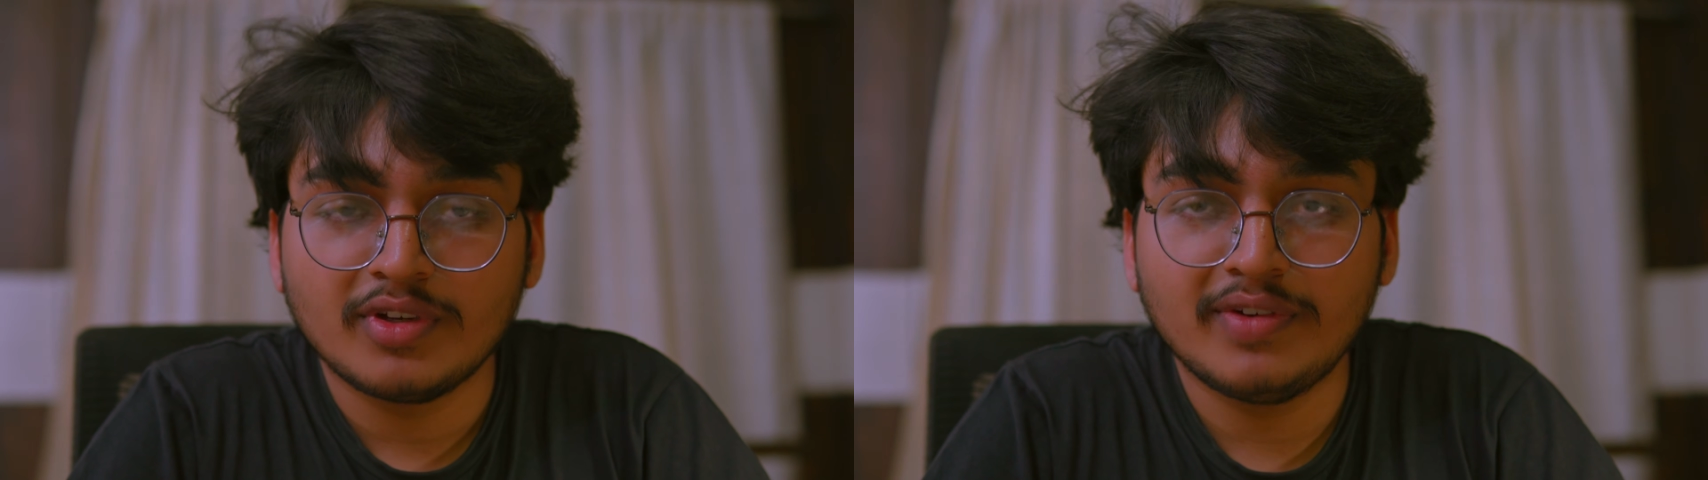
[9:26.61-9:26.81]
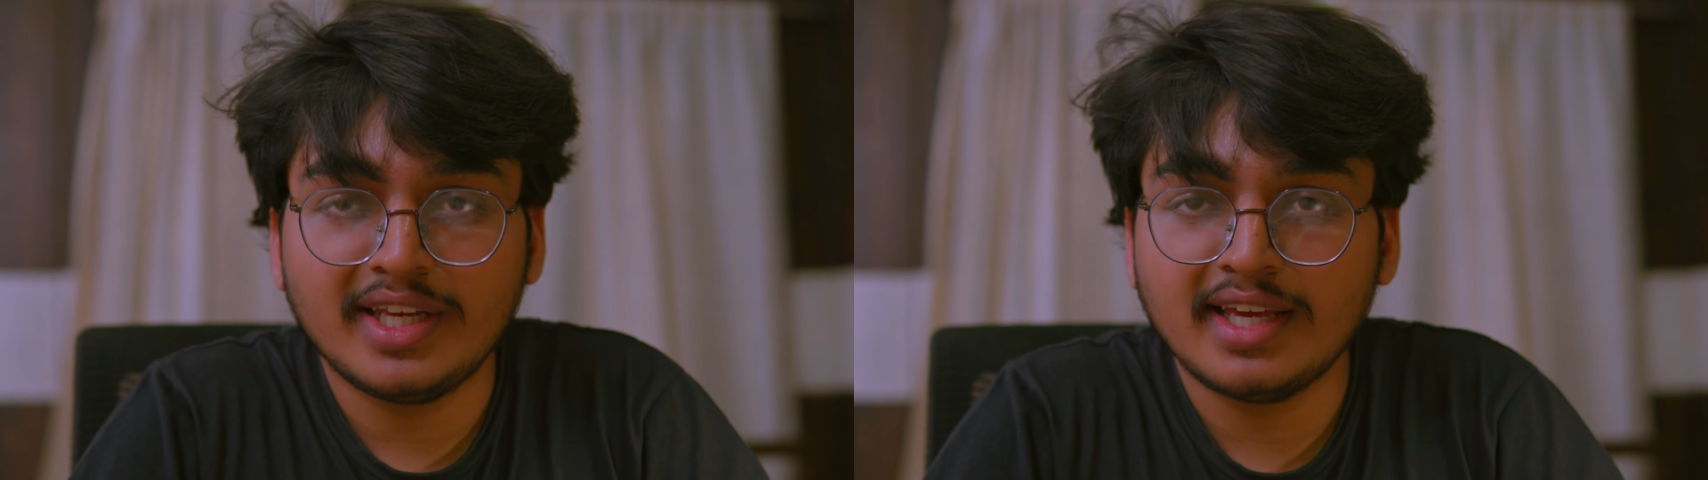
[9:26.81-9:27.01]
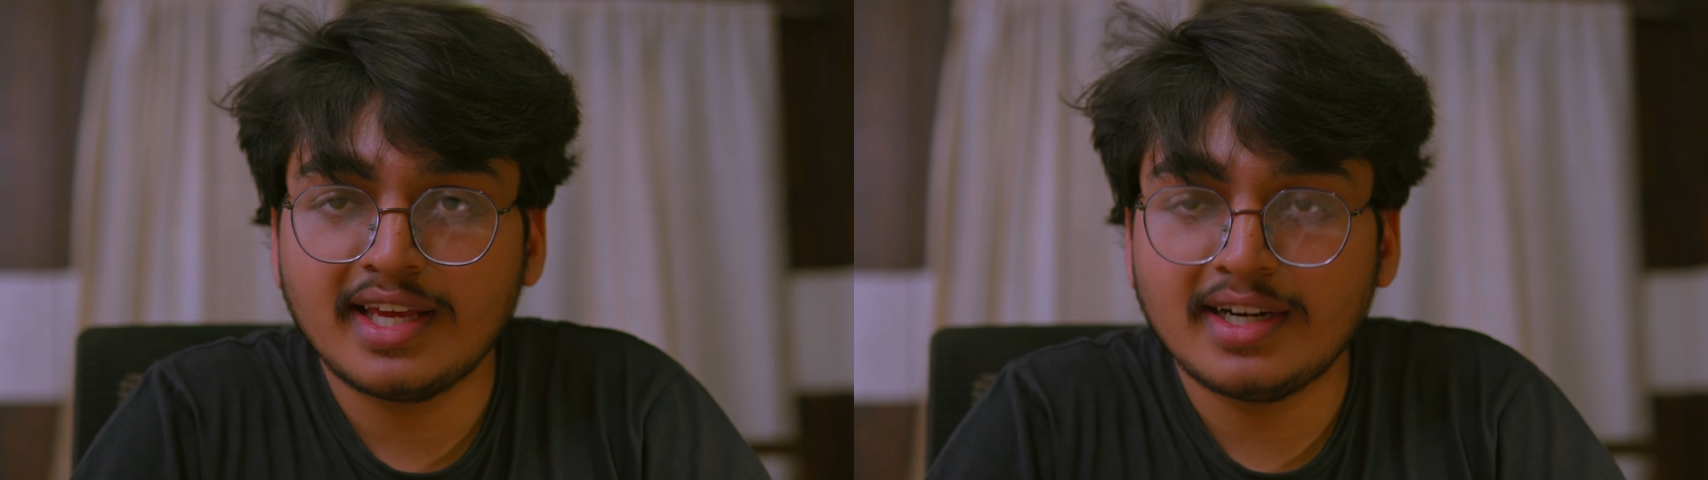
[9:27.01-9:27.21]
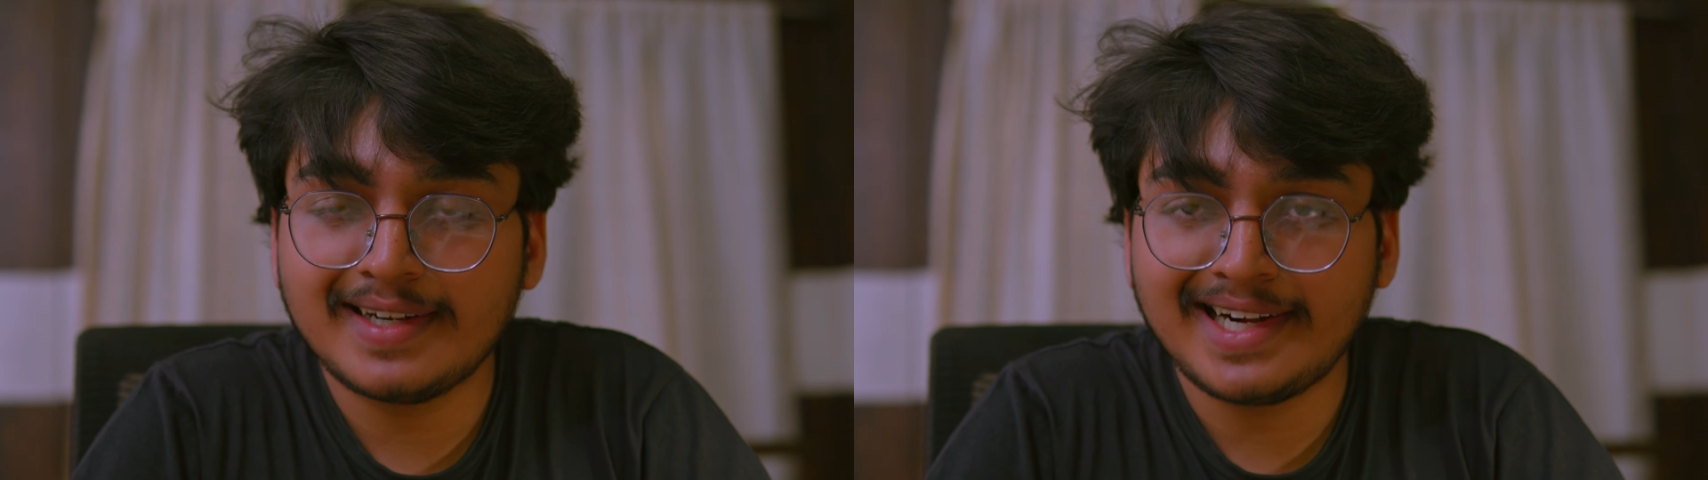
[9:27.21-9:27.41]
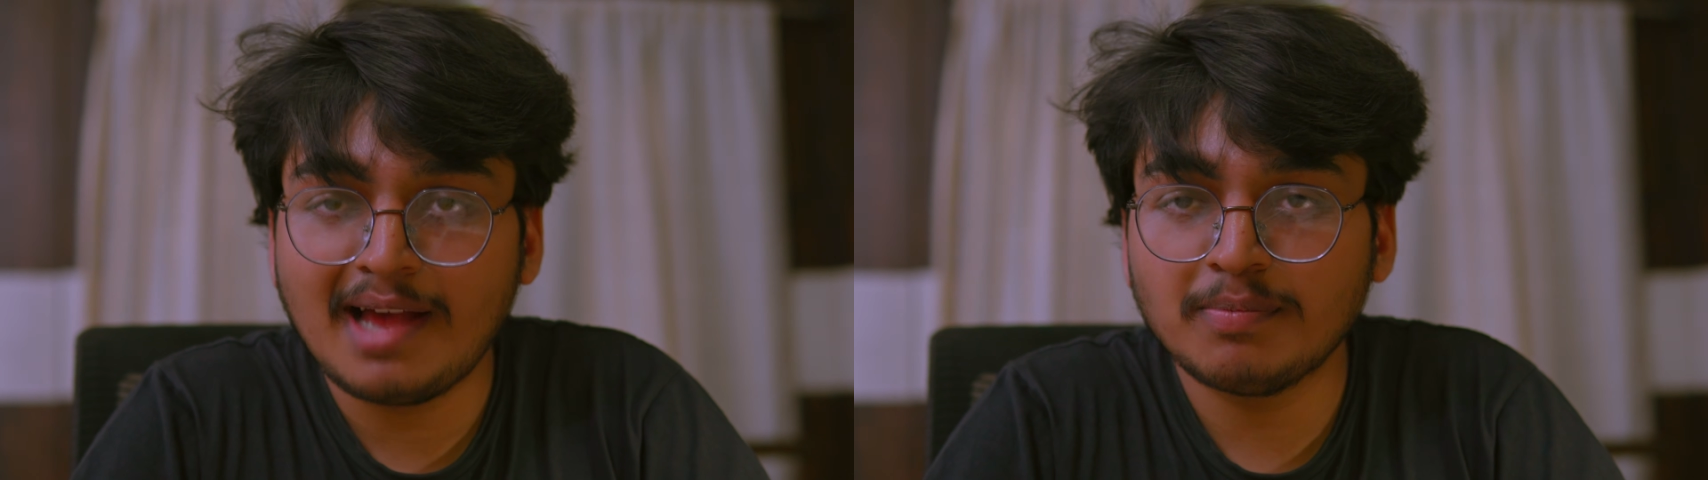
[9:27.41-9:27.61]
where he
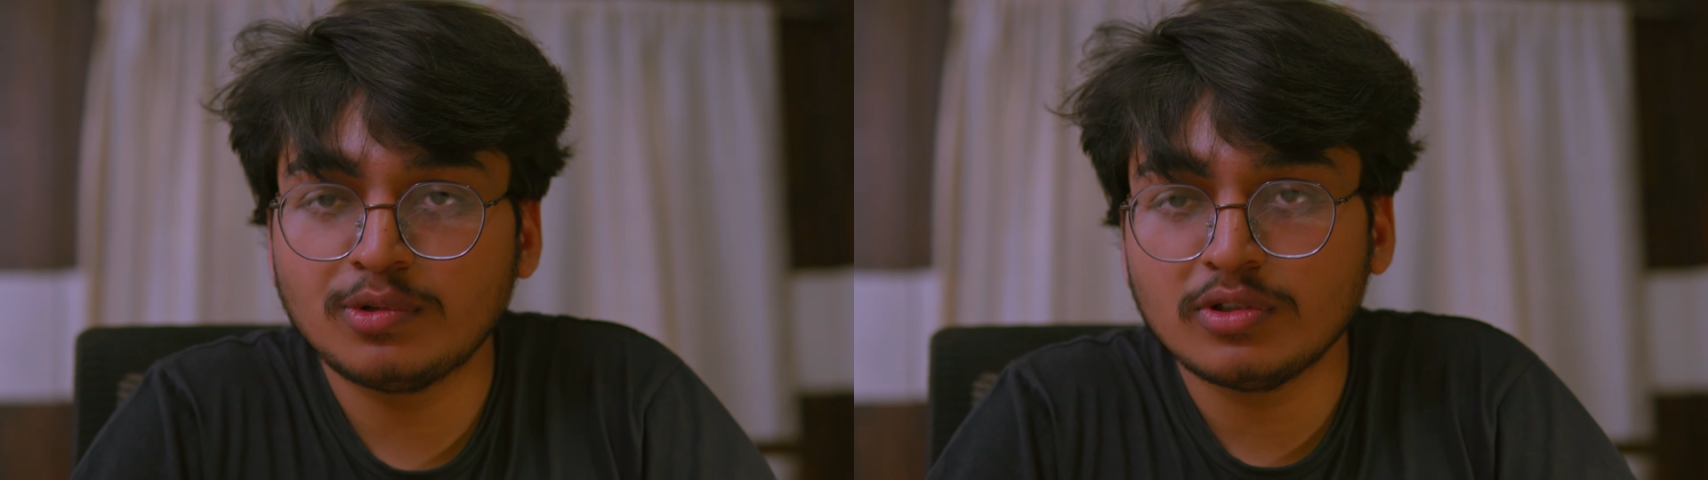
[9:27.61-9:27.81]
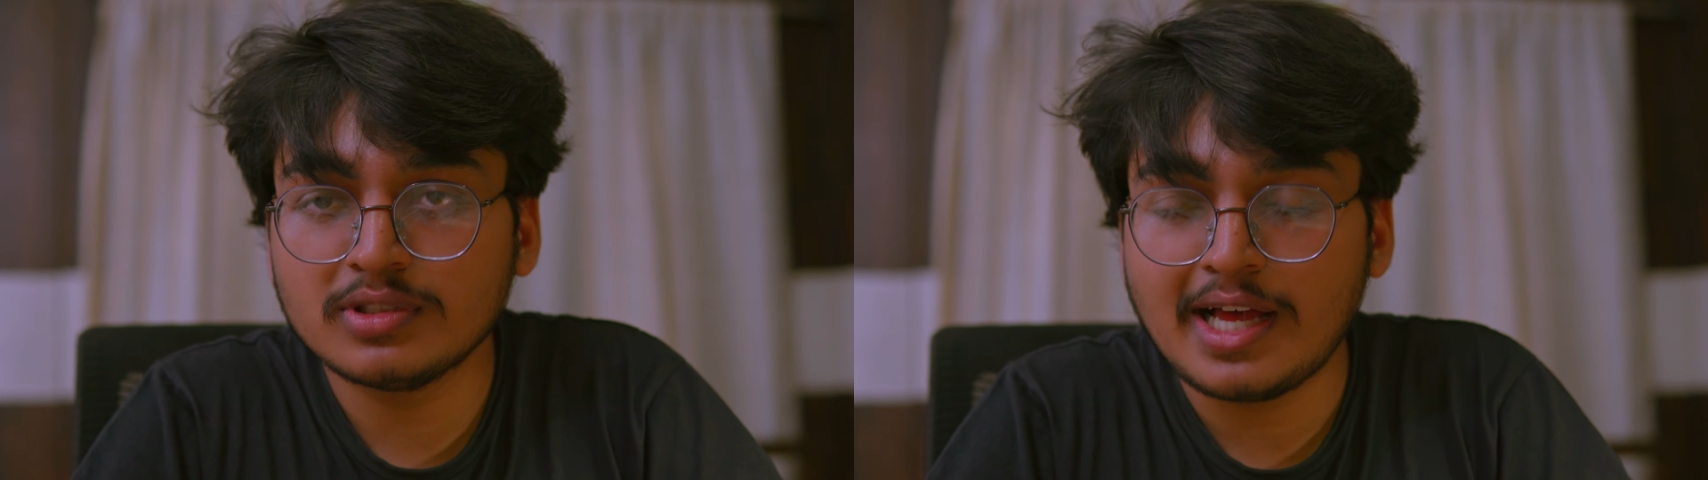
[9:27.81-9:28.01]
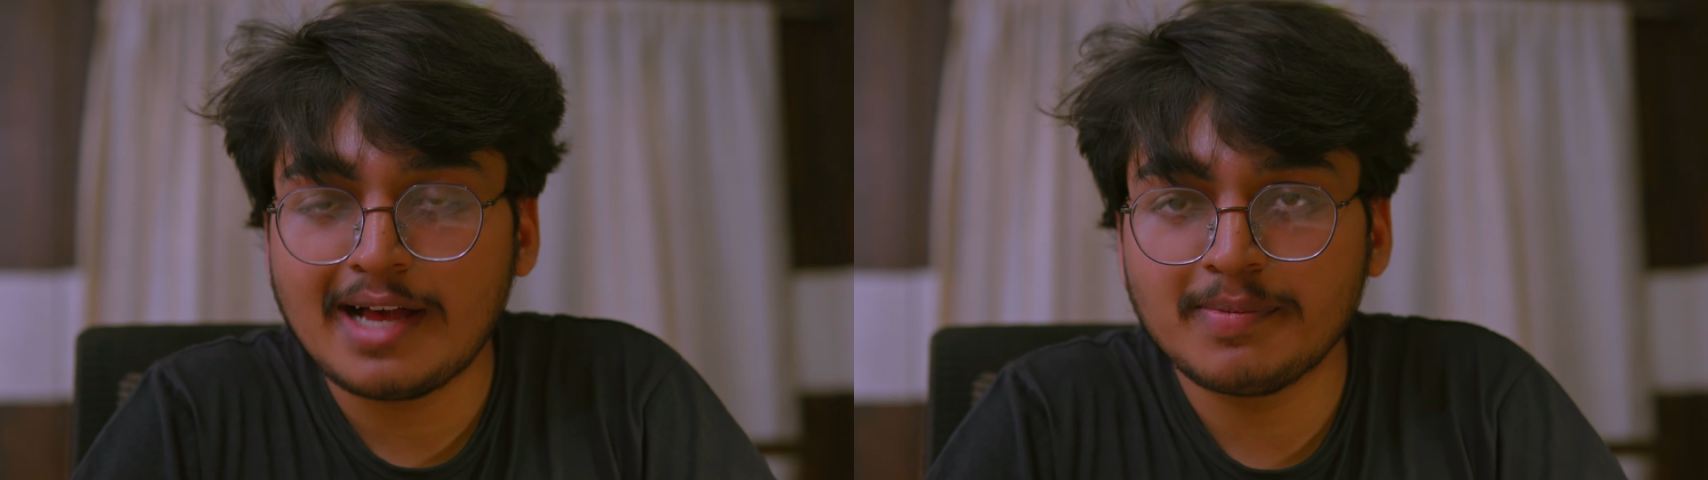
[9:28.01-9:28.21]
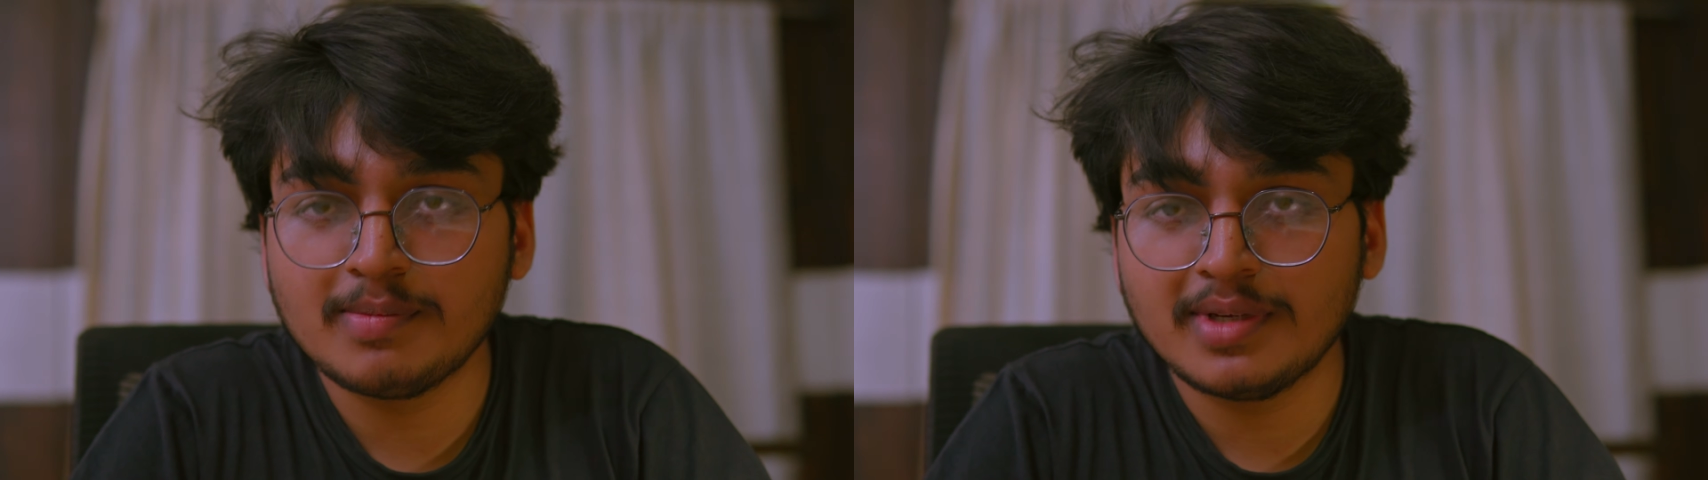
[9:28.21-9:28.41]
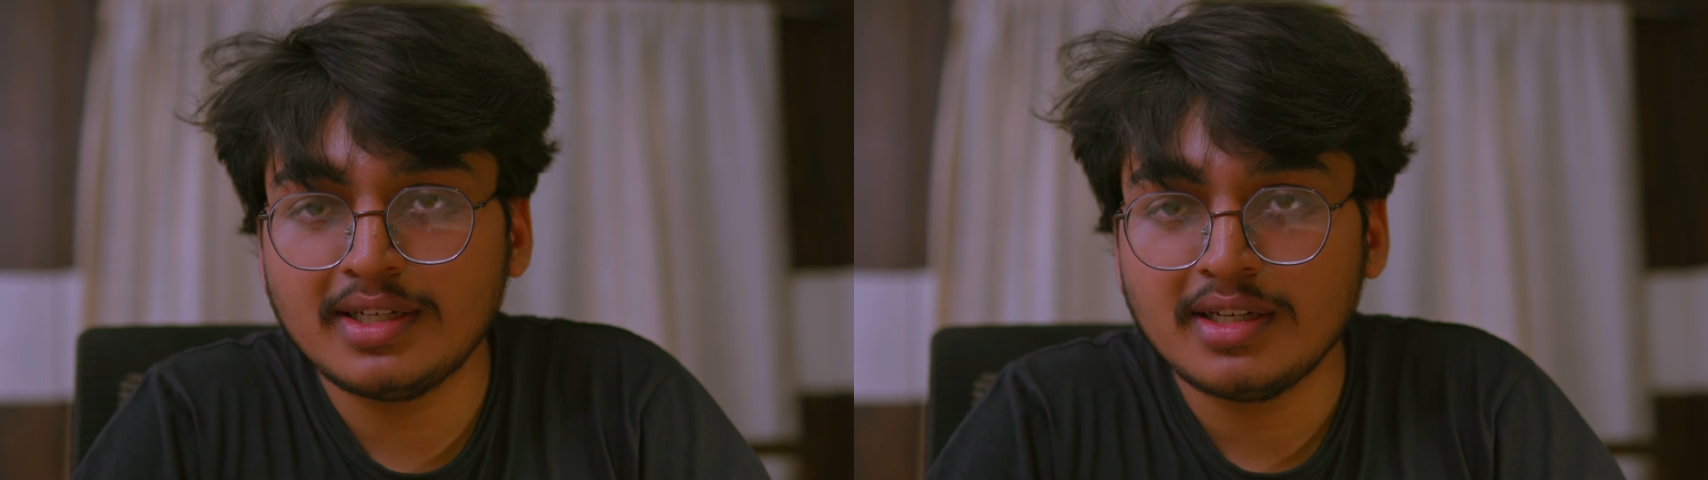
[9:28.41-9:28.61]
can trap those
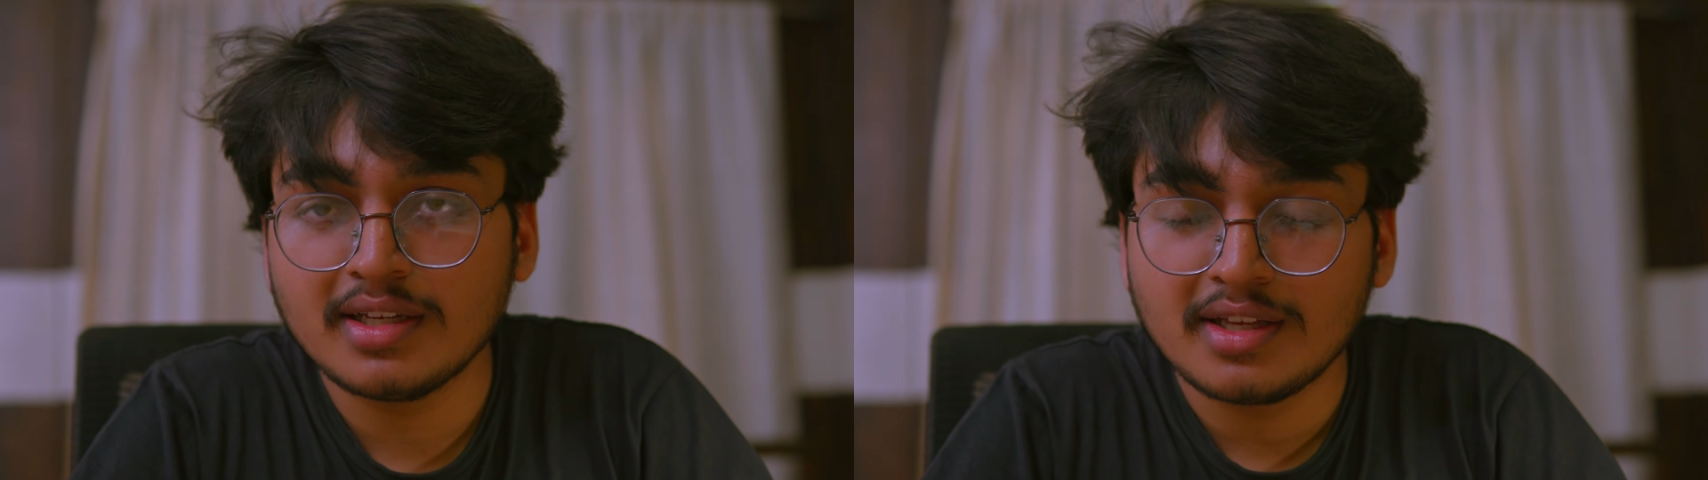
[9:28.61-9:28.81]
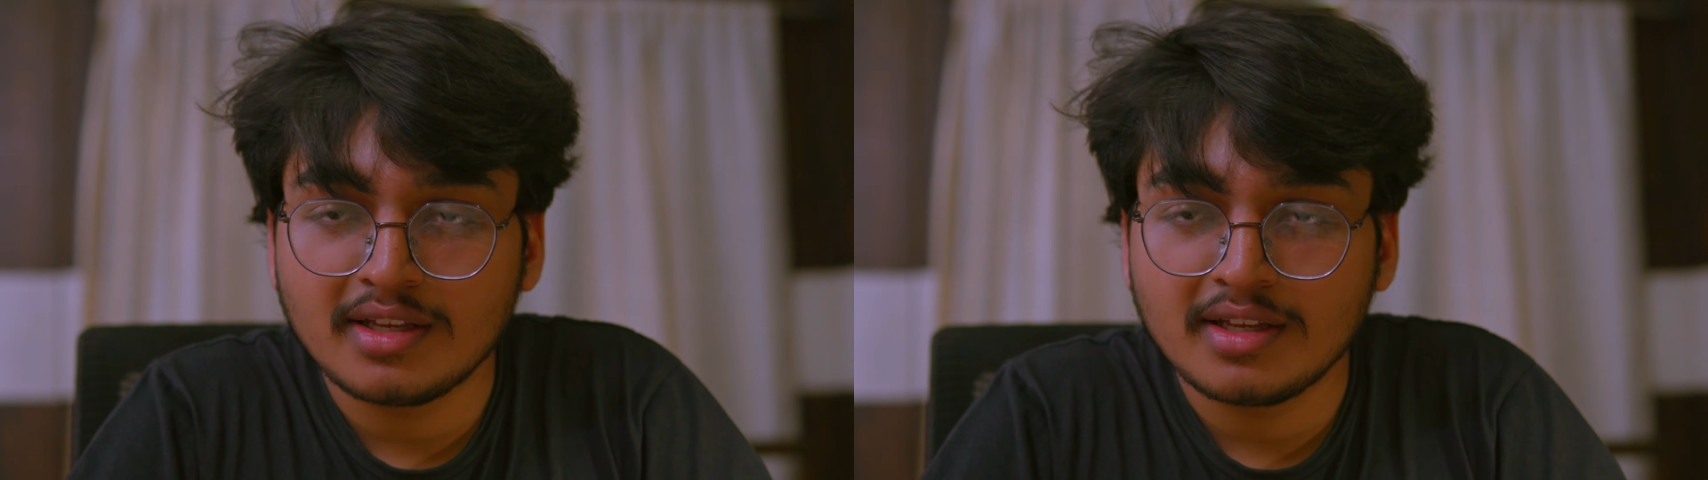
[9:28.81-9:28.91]
army men